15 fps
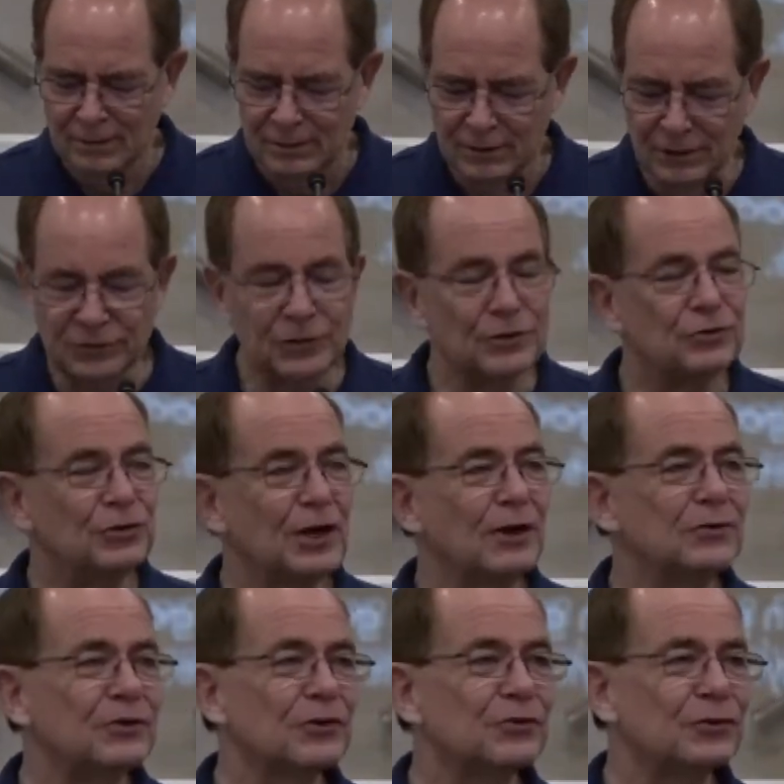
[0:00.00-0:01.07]
Listen,
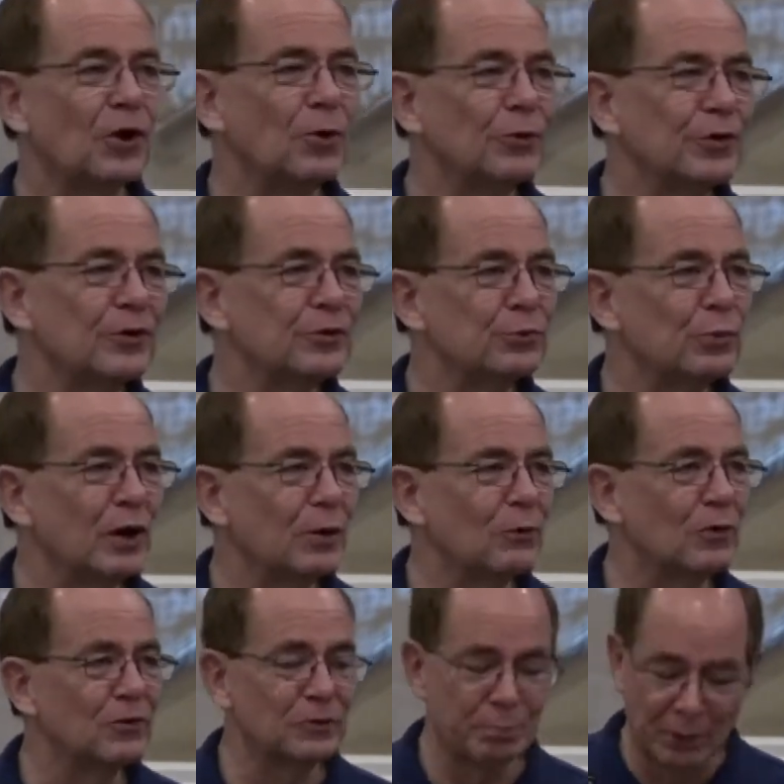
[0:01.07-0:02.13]
Jesus told us the way
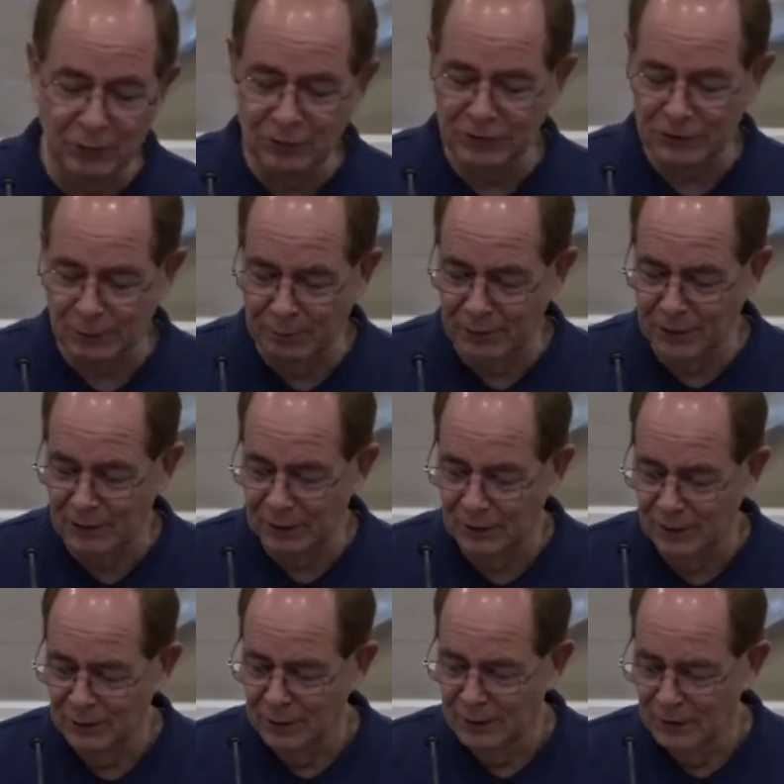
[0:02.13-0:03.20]
we're supposed to be.
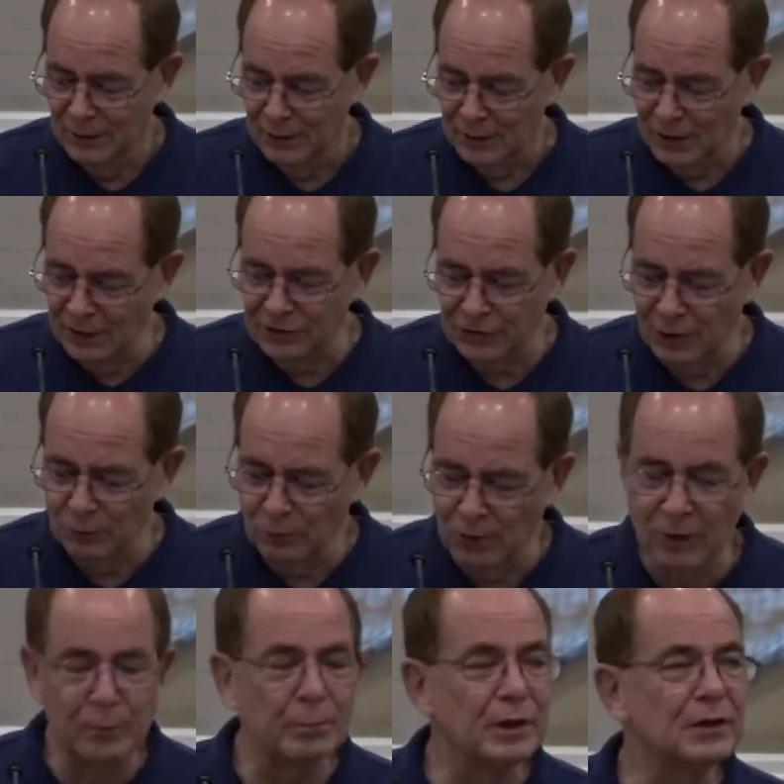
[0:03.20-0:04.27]
He said
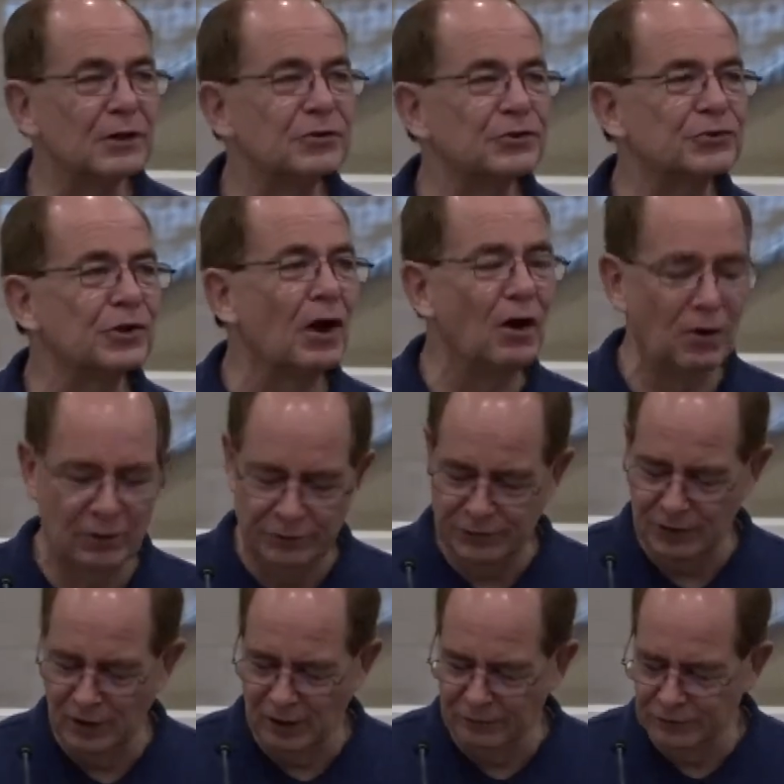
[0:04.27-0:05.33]
we're to be the salt
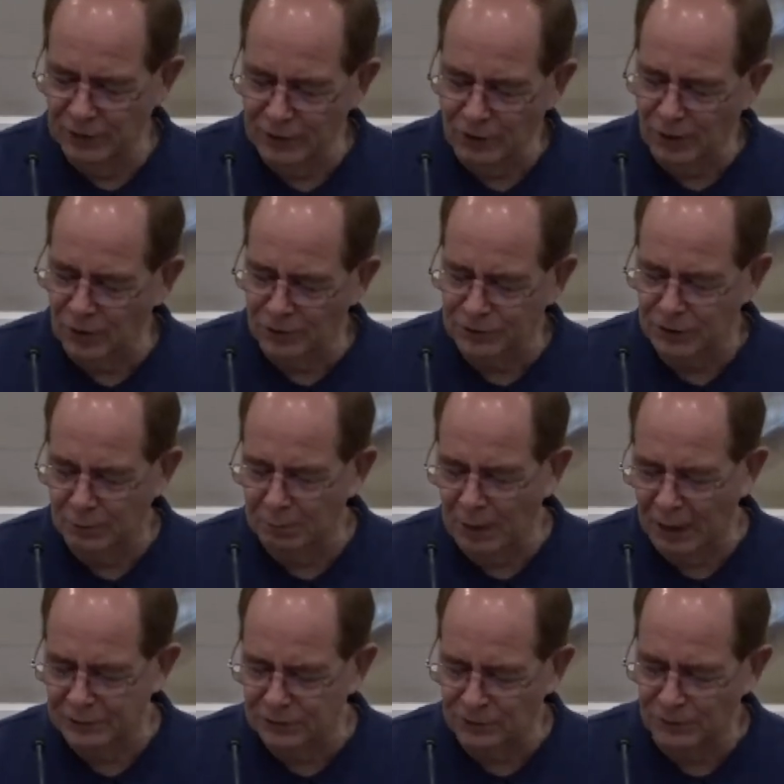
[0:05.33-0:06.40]
of the earth in
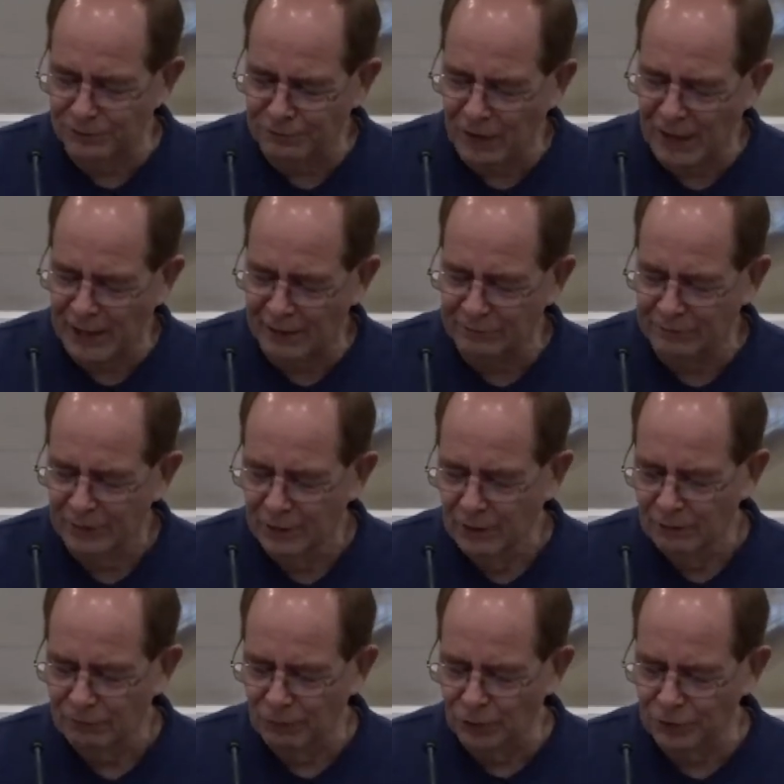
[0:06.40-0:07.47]
Matthew 5,
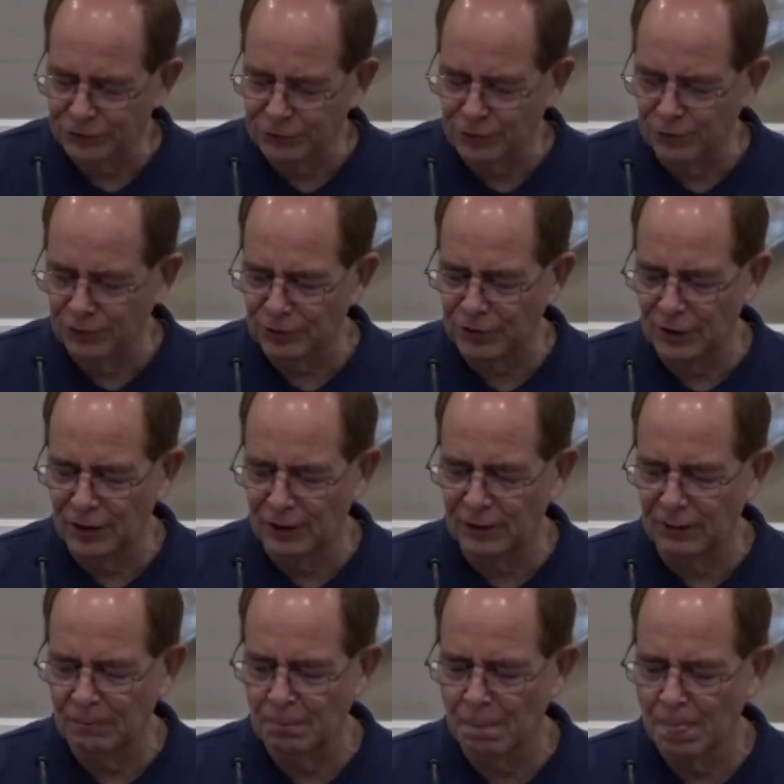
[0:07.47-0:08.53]
verse
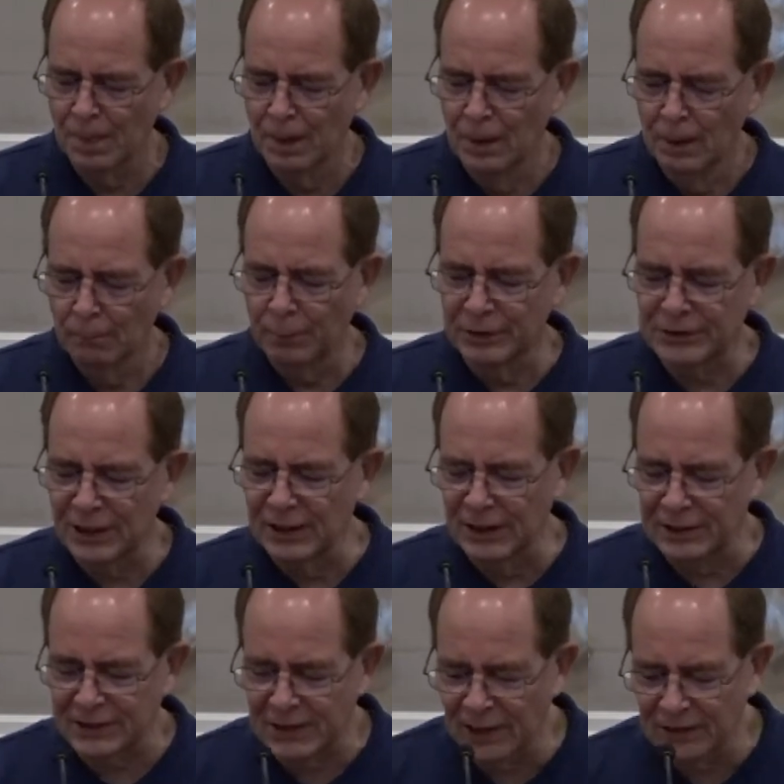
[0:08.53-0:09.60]
13. But then
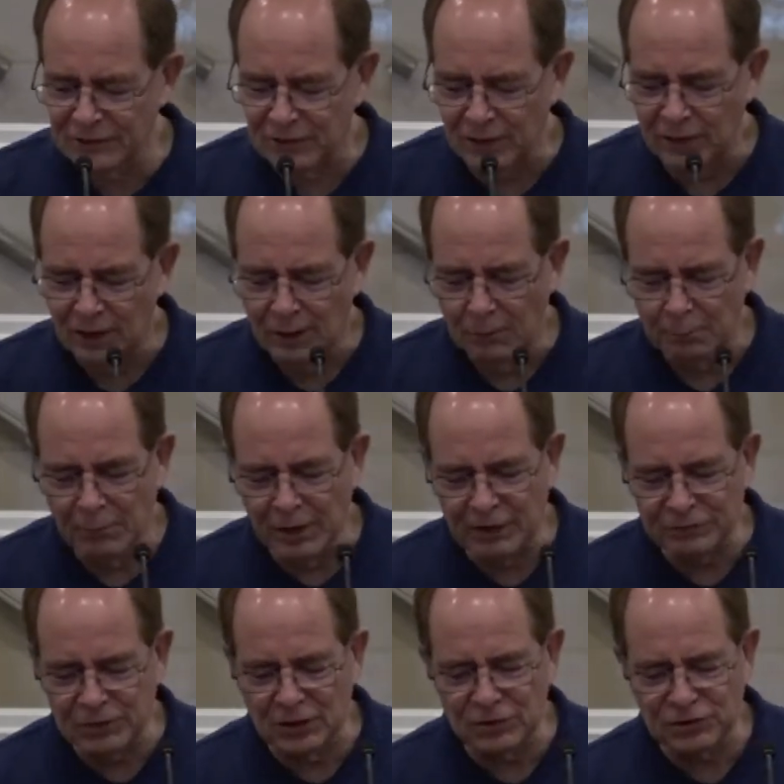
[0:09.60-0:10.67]
he says, but
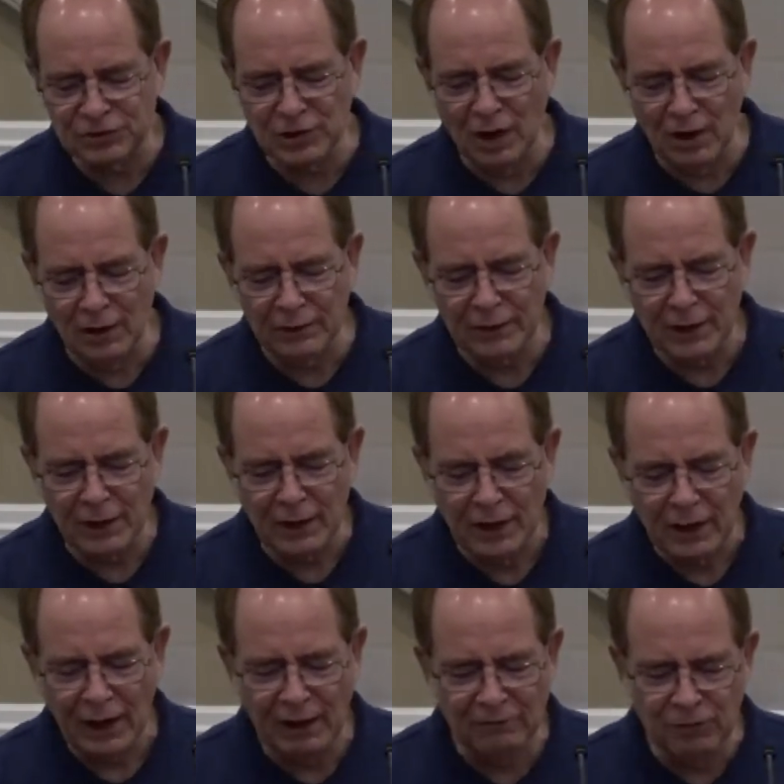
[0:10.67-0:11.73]
if the salt
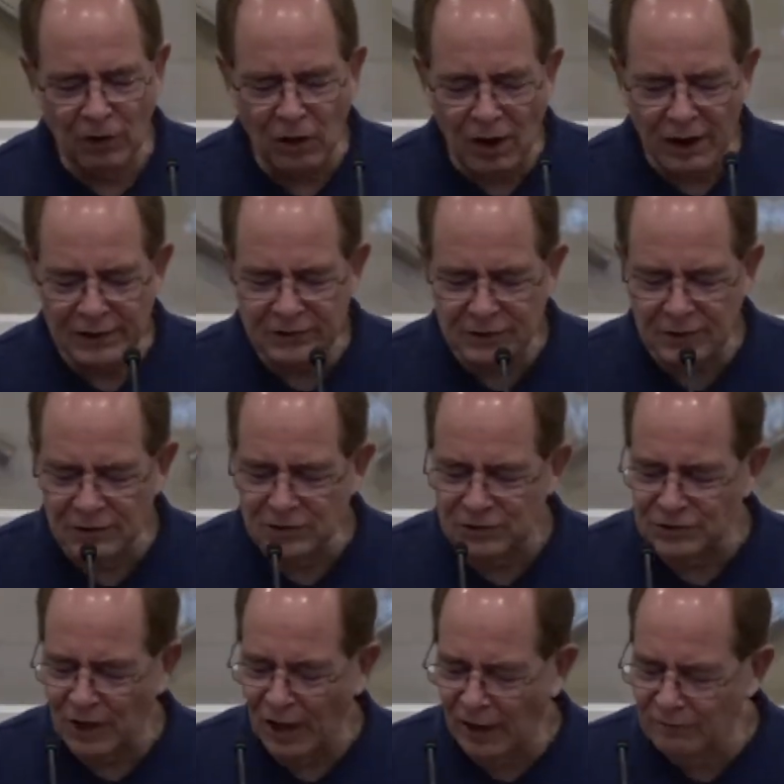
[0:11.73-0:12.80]
have lost its
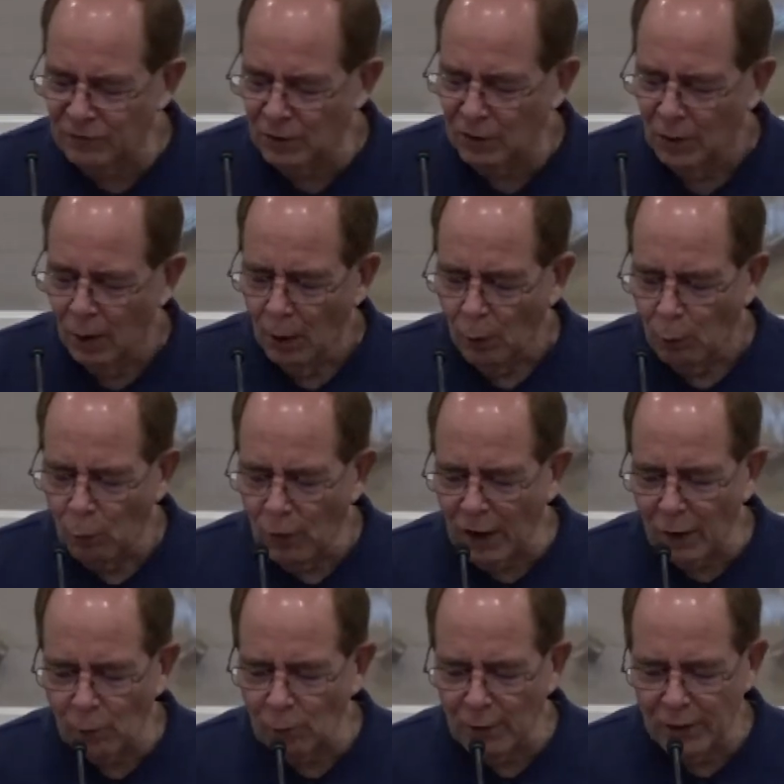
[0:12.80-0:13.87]
savor,
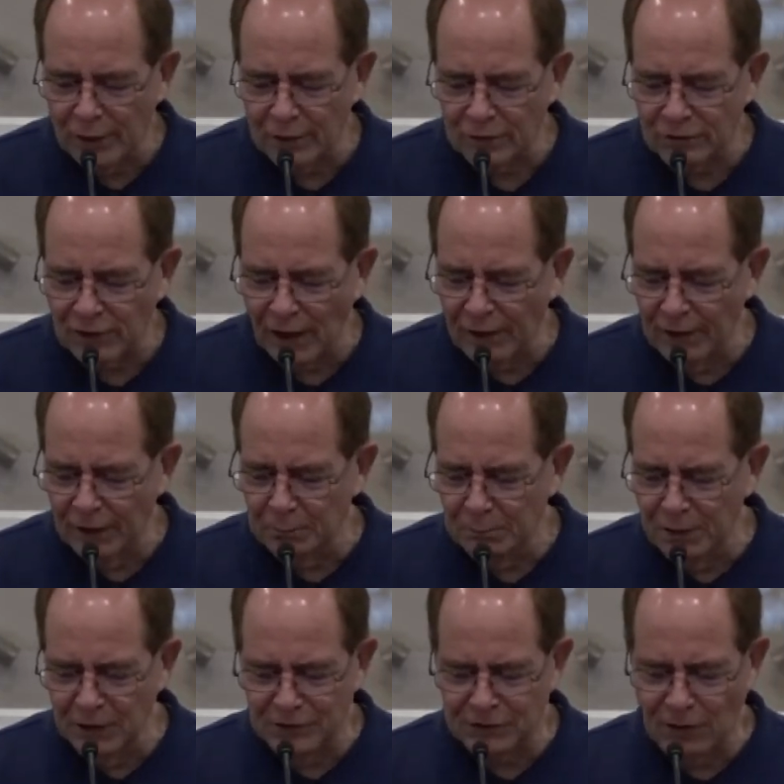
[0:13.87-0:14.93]
wherewith shall it
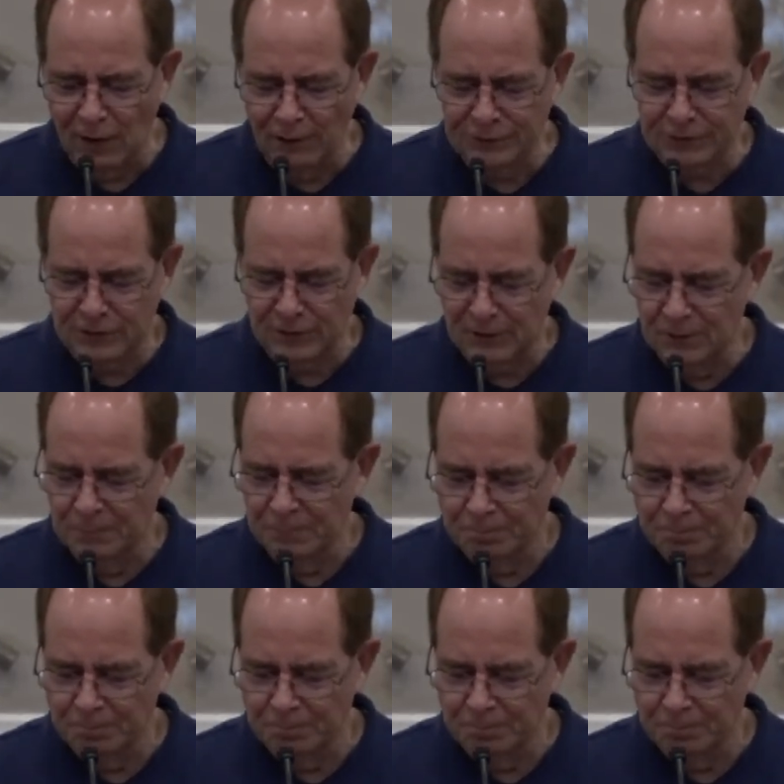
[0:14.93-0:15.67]
be salted?